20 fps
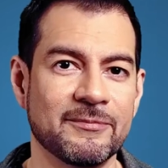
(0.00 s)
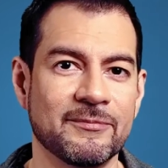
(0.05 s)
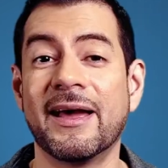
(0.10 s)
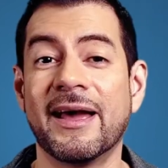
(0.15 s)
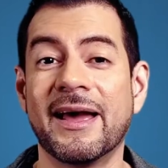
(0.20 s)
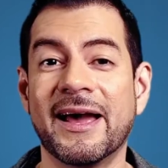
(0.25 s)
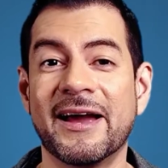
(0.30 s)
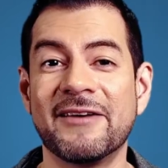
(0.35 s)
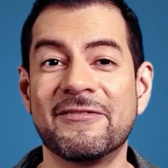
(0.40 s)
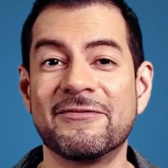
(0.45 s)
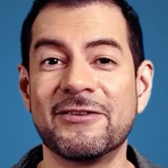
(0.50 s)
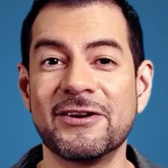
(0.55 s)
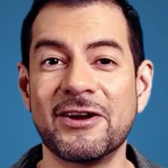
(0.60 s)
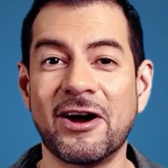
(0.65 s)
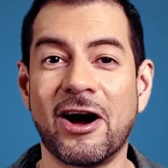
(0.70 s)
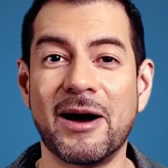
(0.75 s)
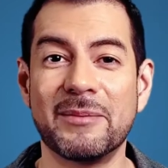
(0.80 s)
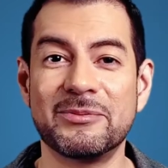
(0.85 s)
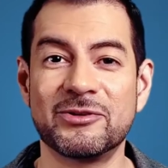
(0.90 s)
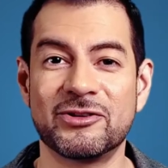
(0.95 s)
Every
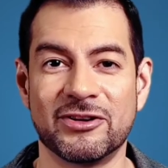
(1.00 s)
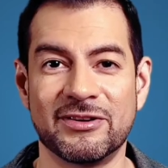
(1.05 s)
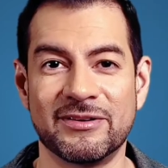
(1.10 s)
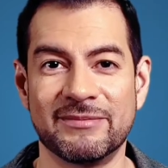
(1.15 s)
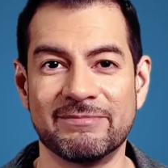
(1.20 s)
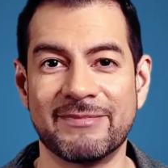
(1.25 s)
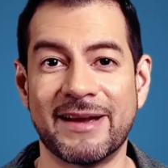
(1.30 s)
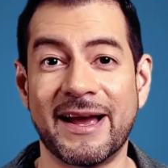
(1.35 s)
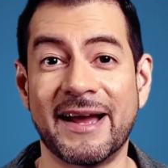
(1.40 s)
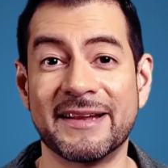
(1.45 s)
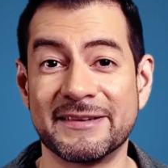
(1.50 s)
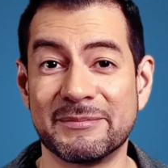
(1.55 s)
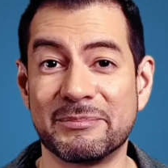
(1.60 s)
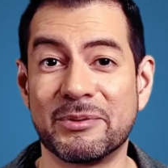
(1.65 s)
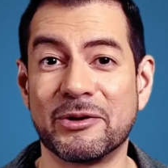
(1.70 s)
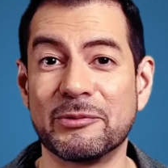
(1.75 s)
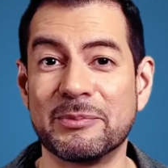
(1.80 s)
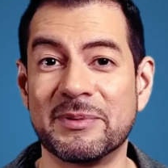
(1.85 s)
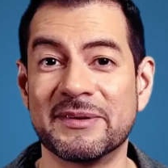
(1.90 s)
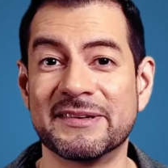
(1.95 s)
option has a
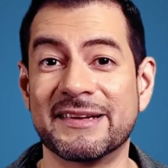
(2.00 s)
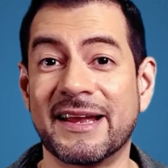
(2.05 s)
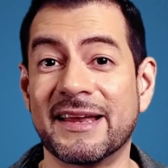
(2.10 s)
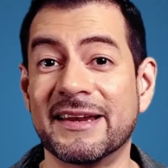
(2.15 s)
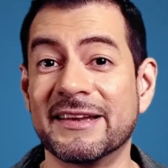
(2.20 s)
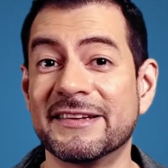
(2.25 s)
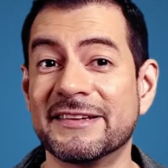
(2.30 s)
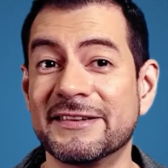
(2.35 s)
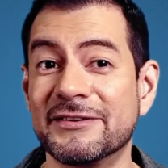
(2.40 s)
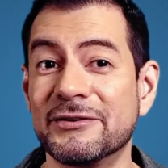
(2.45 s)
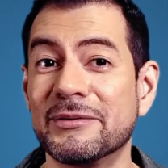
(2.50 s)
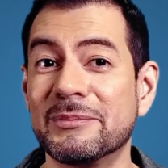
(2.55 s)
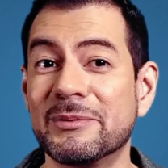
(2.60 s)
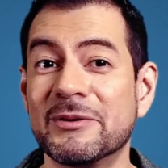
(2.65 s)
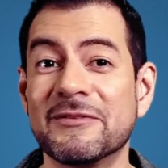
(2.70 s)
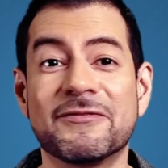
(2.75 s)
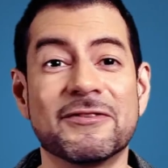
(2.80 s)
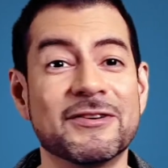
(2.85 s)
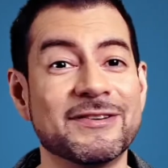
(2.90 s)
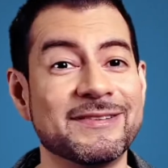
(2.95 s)
purpose and is suitable
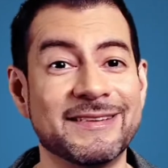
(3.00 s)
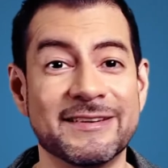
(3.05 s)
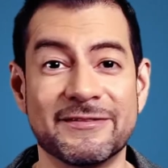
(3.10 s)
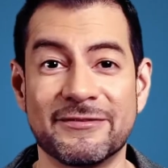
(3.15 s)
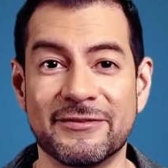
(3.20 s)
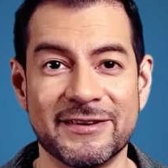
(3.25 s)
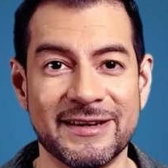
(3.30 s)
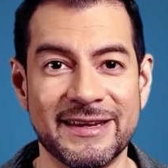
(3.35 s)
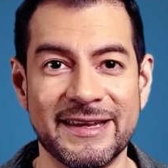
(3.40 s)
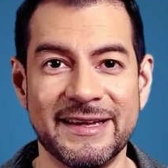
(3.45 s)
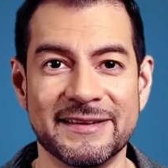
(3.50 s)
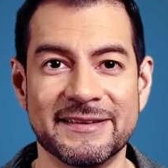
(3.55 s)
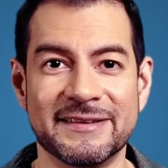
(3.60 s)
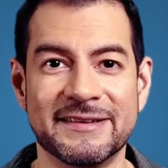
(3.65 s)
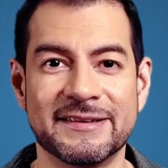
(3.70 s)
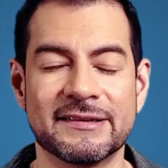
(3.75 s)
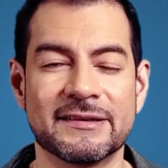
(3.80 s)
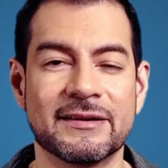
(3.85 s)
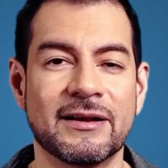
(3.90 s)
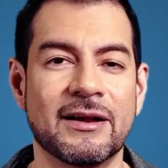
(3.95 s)
for different
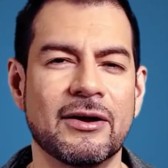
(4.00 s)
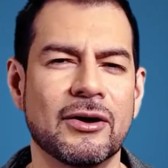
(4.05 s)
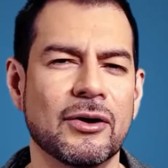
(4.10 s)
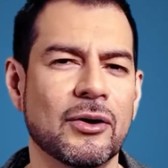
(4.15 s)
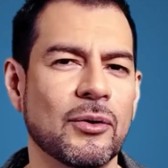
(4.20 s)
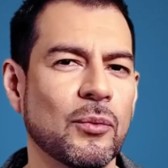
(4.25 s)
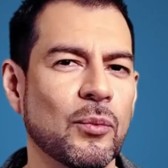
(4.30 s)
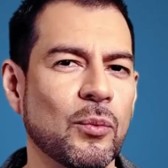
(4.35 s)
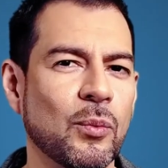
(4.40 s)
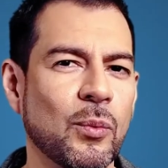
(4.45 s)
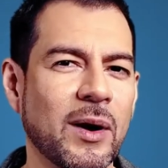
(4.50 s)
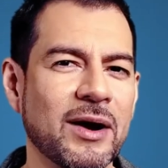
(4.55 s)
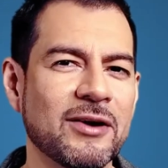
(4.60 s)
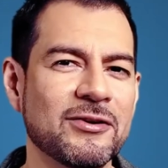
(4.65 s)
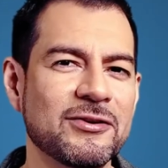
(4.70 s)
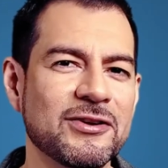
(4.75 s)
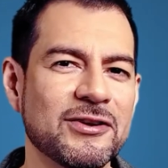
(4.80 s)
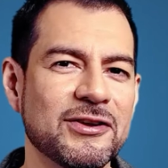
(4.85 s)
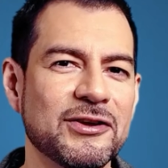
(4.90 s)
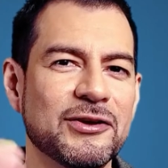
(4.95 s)
needs. Where
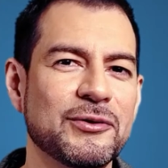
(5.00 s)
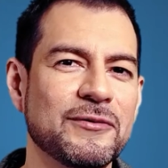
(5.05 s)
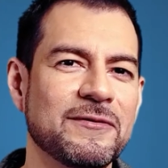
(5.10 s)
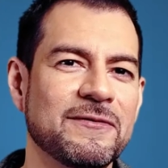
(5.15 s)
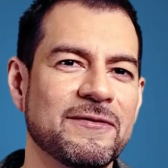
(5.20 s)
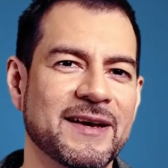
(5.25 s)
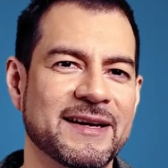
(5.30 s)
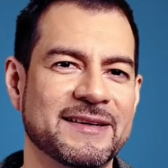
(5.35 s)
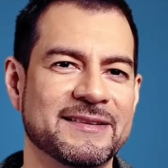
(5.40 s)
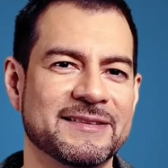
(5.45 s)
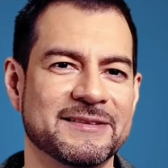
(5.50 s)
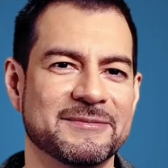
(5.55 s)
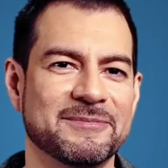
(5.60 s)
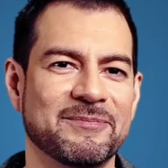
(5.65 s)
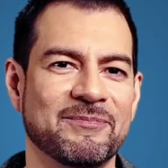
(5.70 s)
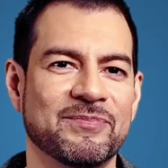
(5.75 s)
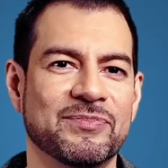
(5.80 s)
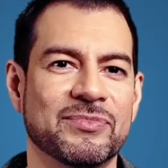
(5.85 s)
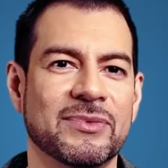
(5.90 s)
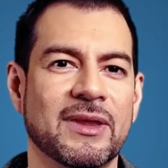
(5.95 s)
do you fit?
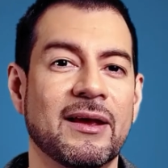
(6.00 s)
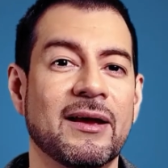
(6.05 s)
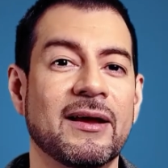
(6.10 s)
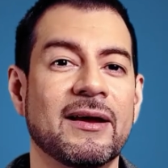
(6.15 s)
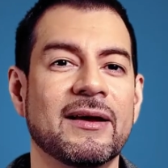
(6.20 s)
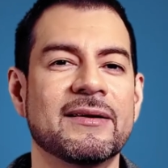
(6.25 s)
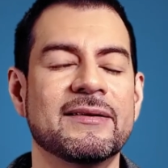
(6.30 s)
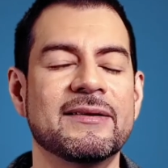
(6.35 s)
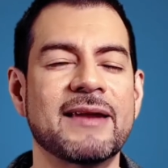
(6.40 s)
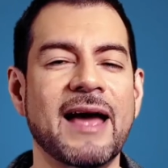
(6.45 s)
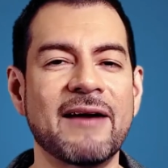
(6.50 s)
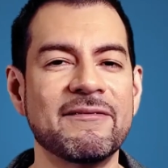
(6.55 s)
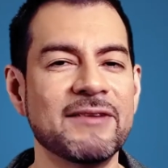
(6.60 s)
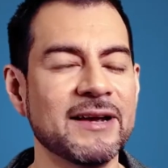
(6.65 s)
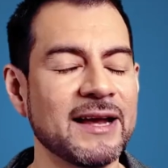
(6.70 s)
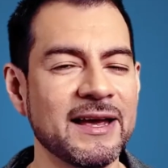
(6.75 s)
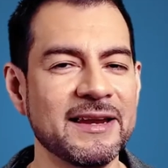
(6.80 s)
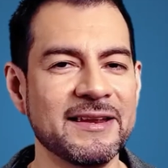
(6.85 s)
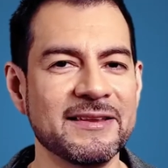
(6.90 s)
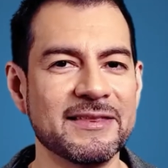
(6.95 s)

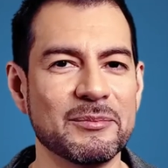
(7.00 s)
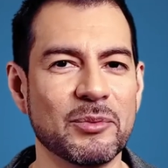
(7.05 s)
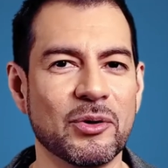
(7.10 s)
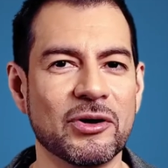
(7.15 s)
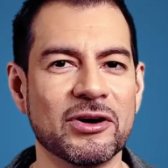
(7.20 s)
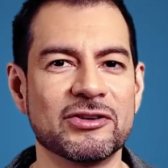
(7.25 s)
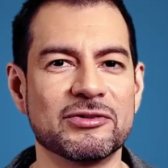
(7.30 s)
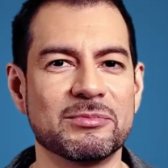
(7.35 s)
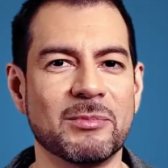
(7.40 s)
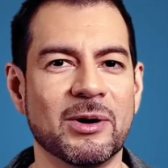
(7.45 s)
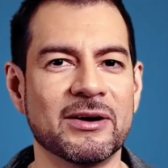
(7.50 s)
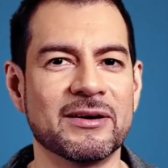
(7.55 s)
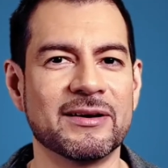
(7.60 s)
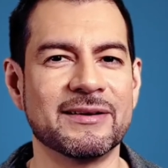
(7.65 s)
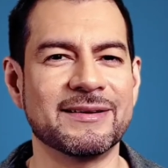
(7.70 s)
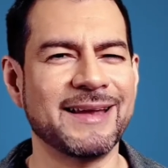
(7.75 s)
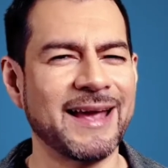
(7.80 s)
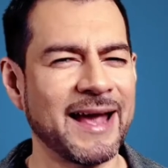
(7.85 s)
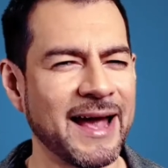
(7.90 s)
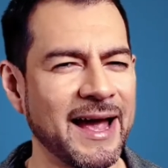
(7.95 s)
Navigating the mortgage
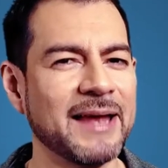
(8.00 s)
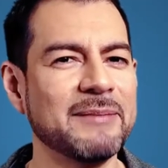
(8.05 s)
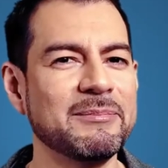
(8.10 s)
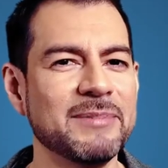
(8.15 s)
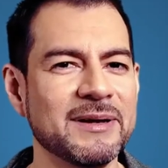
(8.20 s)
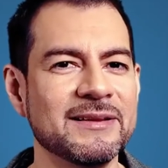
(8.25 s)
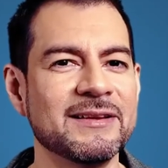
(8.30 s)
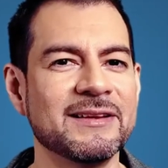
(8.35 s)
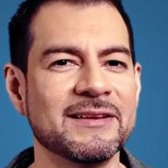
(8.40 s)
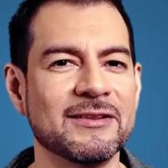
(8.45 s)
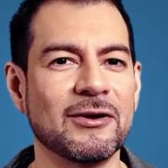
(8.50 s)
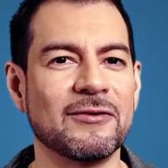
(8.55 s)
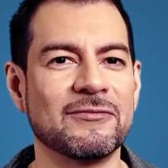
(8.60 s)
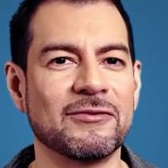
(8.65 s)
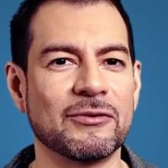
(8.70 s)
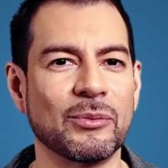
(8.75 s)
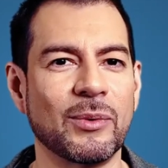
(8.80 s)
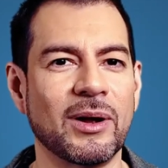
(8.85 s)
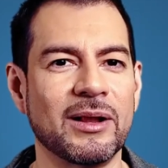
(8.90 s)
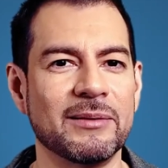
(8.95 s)
market can be a little
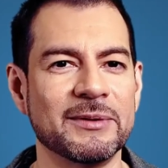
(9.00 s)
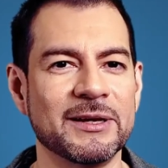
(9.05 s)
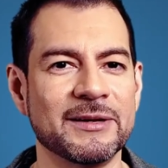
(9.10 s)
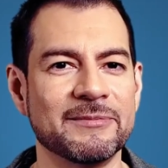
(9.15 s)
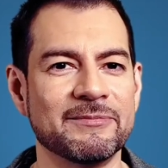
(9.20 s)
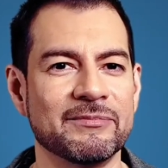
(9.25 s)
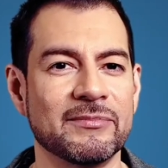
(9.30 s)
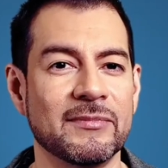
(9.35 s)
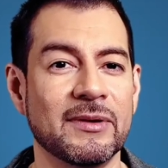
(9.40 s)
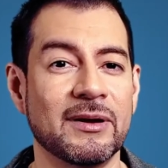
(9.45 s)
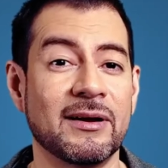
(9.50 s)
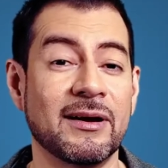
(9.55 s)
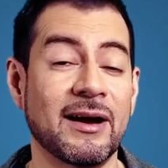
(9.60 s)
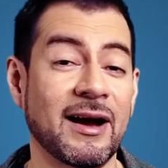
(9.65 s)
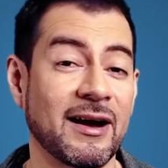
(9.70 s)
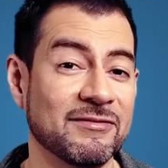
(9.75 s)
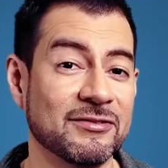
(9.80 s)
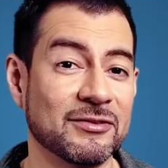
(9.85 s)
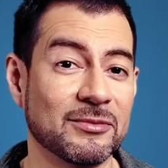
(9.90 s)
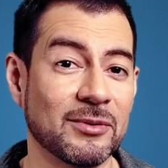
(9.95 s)
overwhelming.
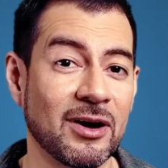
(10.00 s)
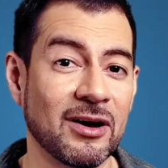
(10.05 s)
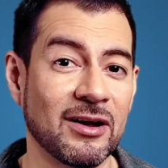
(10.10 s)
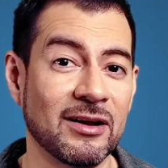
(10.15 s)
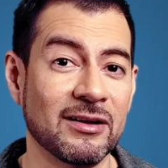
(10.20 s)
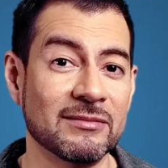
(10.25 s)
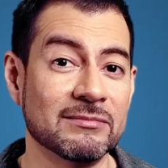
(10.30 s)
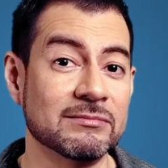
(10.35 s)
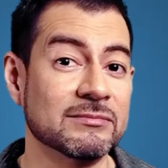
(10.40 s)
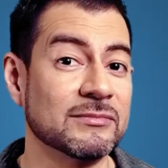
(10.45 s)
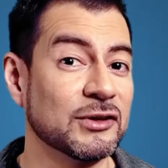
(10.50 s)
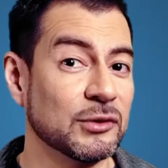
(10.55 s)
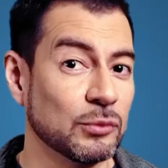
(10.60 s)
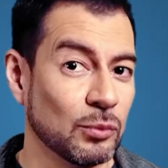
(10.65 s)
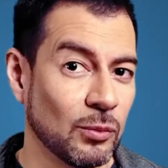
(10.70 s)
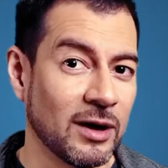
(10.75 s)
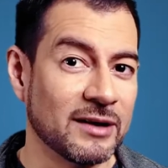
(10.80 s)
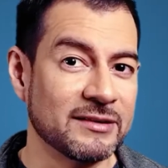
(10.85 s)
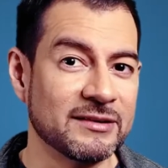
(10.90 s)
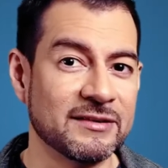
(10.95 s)
After all, you
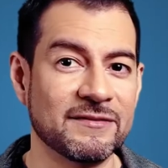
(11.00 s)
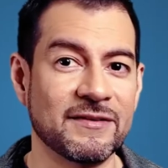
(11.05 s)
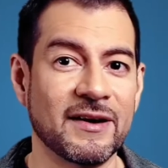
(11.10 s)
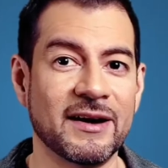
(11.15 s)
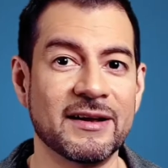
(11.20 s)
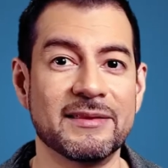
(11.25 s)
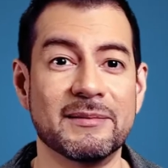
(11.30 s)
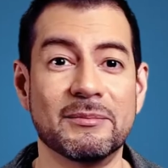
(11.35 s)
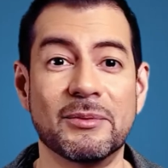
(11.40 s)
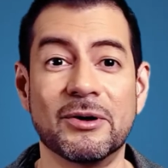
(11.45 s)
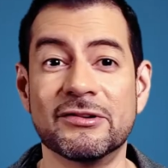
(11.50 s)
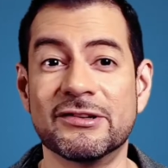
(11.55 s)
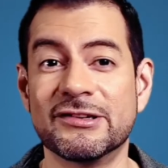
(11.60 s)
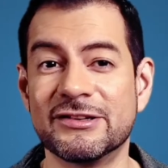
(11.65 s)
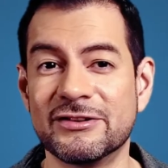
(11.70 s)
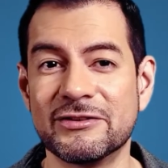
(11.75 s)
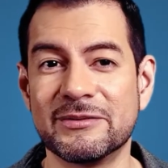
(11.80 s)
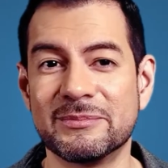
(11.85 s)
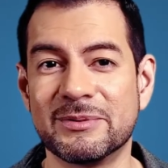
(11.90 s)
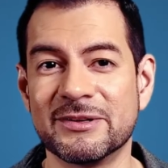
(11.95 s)
want to find the most
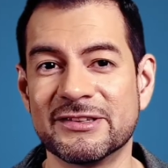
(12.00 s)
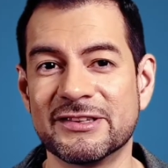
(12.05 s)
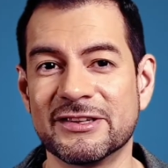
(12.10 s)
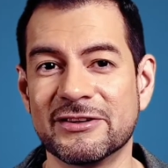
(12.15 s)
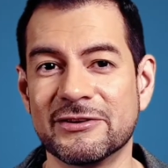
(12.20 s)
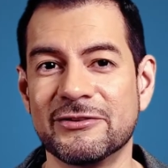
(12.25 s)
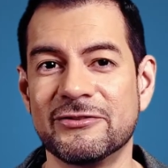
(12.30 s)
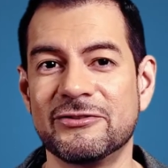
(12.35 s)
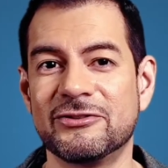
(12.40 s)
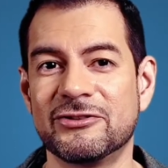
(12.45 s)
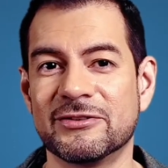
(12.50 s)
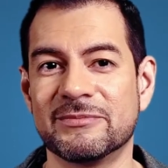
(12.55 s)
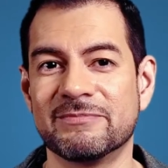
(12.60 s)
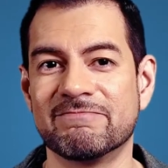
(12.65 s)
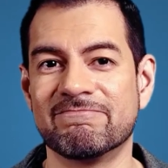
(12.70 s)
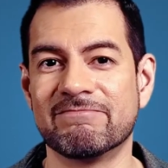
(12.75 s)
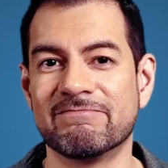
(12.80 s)
suitable solution.